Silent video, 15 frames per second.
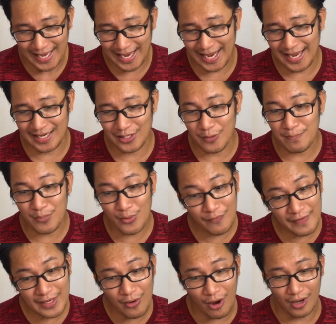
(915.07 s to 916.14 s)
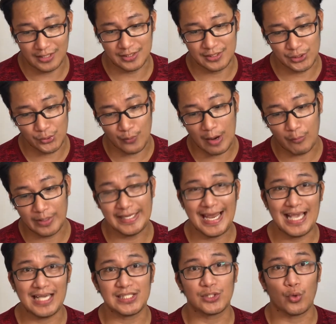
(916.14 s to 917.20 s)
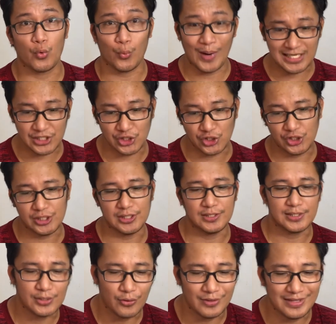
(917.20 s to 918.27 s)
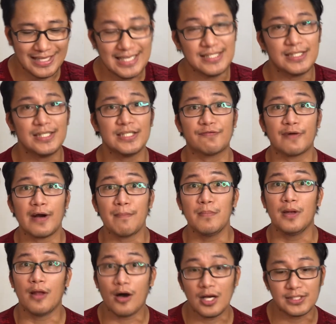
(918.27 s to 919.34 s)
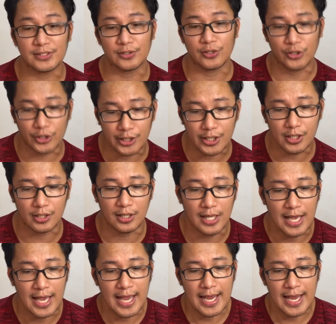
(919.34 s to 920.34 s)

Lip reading: And moving on to our next question. So this is from Lost Girl.